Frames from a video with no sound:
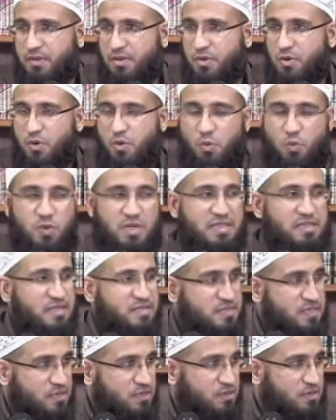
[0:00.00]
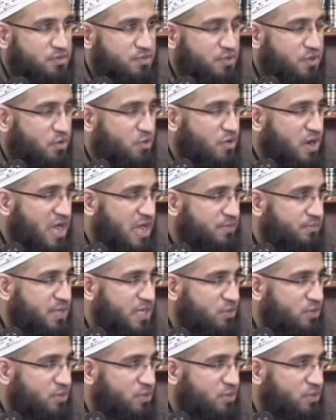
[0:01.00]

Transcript: We listen to the Quran being